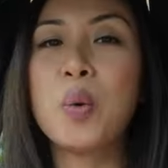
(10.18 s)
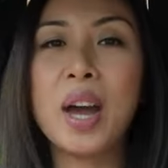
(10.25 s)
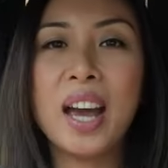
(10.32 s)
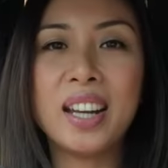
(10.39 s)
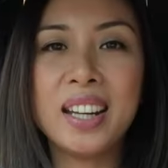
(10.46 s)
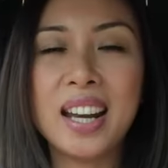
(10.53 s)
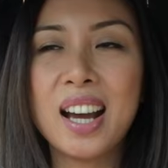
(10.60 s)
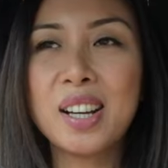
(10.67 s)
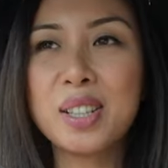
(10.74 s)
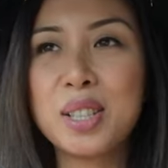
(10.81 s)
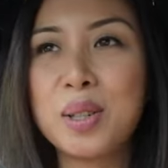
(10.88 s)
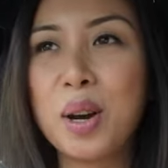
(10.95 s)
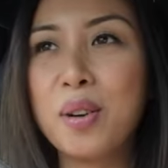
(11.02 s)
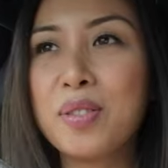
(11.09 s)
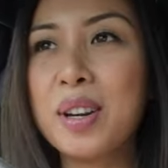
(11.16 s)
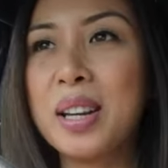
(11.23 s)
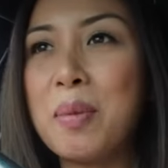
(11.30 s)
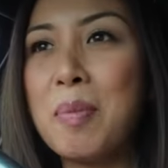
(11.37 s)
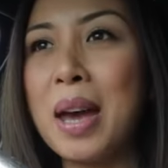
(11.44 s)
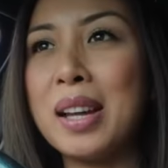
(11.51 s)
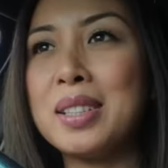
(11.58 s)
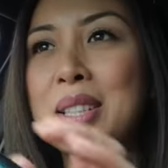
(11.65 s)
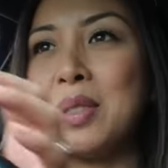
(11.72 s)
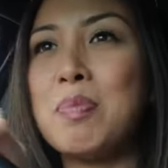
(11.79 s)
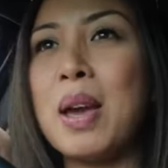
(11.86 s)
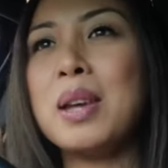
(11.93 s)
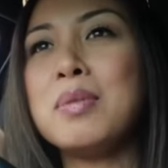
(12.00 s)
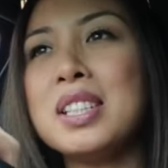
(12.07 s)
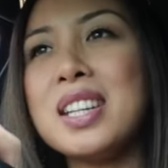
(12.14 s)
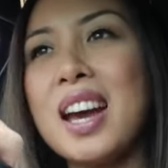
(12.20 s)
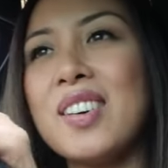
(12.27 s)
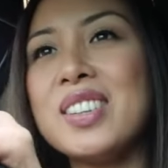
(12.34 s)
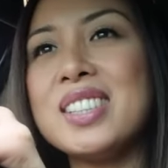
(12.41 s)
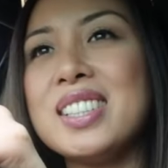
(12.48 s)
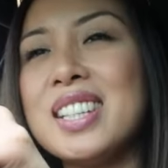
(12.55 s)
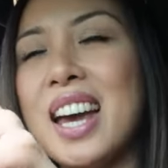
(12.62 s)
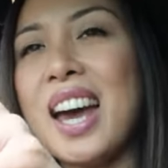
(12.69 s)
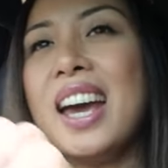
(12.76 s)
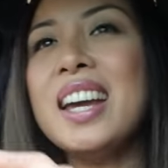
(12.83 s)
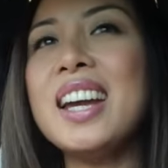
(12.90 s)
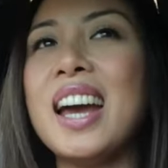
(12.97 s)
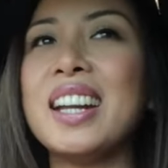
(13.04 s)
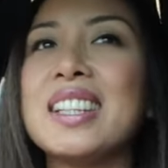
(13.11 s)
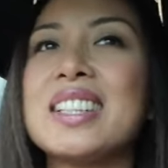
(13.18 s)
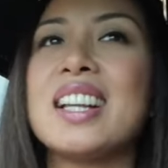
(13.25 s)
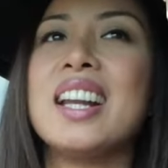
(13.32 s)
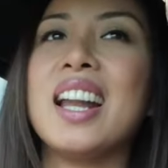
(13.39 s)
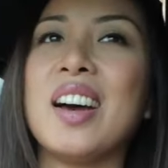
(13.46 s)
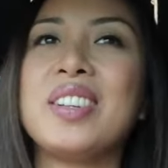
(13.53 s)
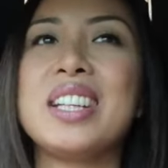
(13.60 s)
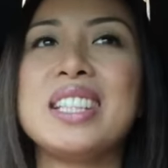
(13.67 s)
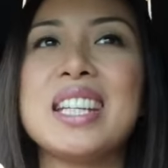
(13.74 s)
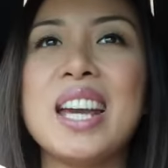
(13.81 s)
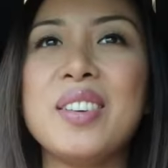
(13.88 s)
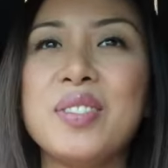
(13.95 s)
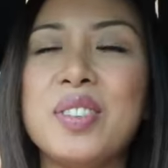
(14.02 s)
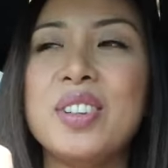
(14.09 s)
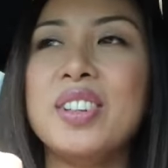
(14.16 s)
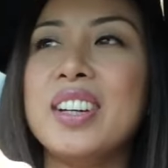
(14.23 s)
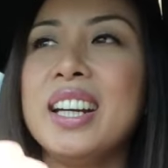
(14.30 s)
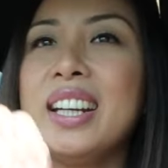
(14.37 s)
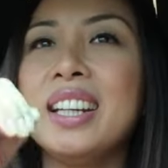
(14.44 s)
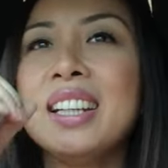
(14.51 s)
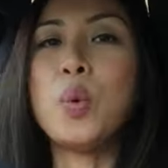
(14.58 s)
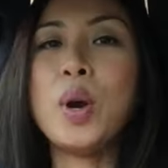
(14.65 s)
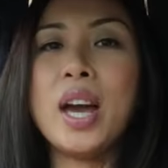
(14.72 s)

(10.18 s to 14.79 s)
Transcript: We're heading out to our friend Amanda's baby shower today, and it's a lovely day for it.